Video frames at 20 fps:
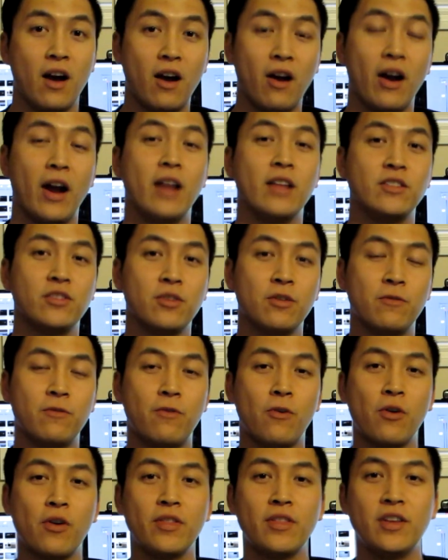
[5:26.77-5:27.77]
Alright, so
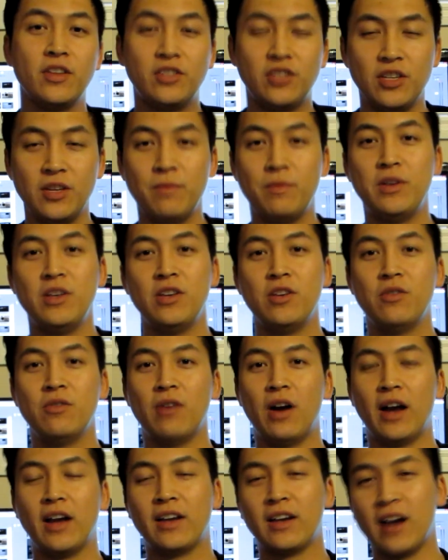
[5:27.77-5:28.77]
for the
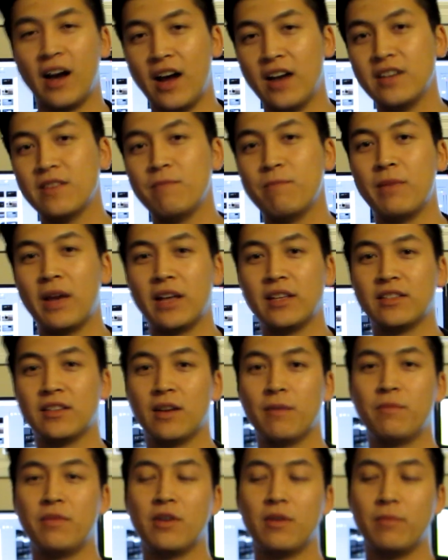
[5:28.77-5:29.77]
GPU, I kind of messed
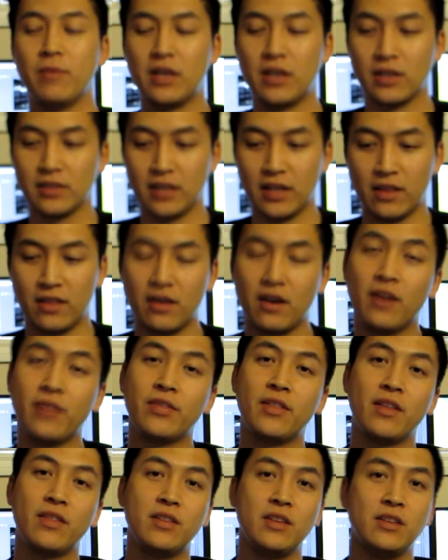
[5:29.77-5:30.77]
up here because I
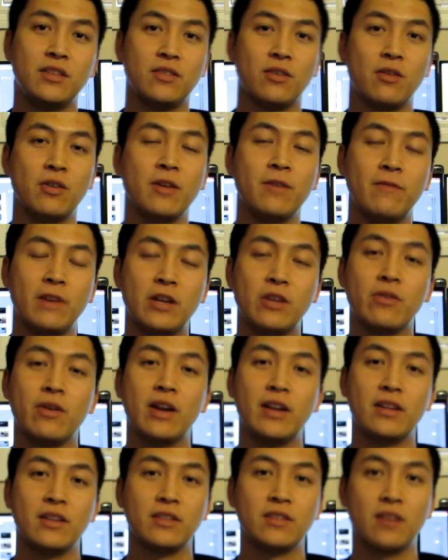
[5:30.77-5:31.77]
thought that the Sony video
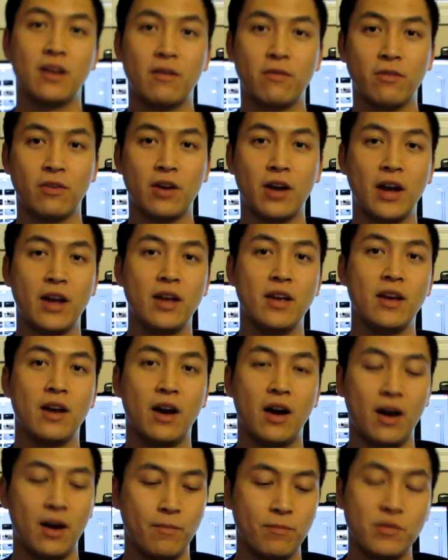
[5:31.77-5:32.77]
editing software
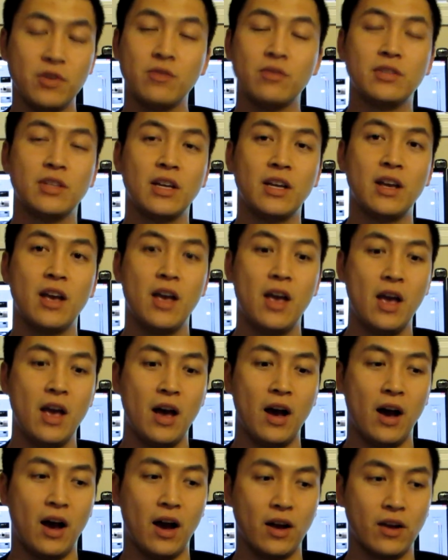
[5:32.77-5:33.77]
I'm using
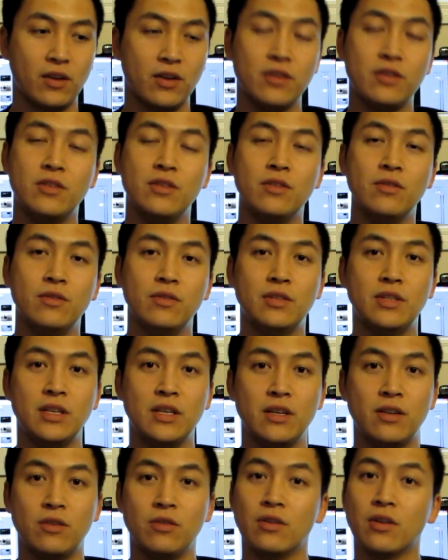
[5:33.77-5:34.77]
could use
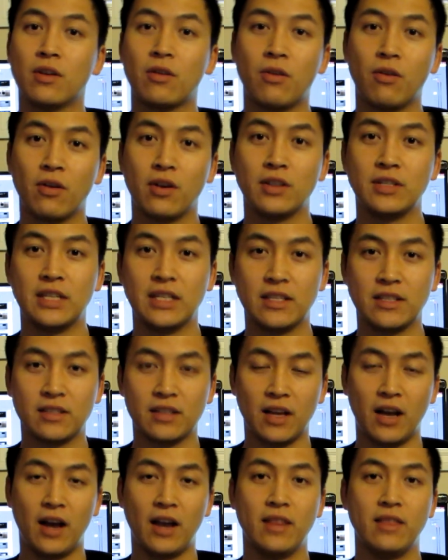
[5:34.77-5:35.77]
the CUDA cores
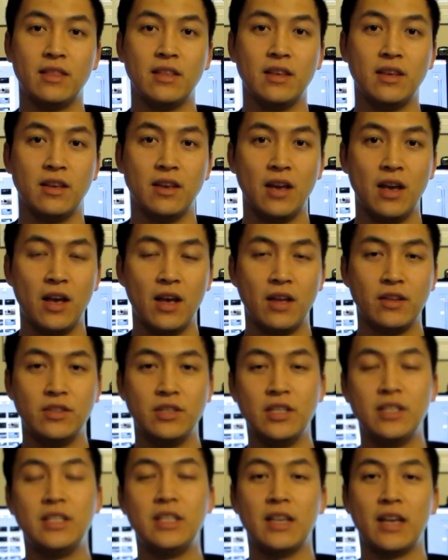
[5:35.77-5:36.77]
inside the
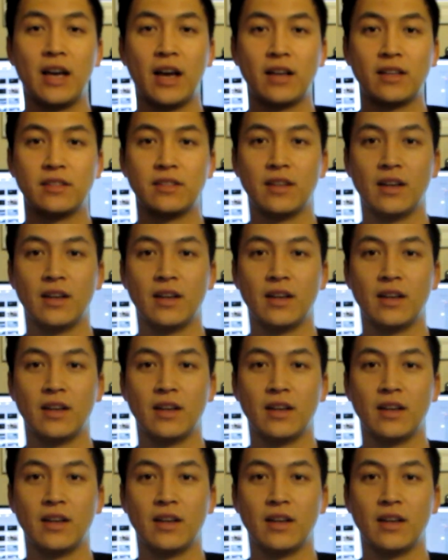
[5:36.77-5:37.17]
GTX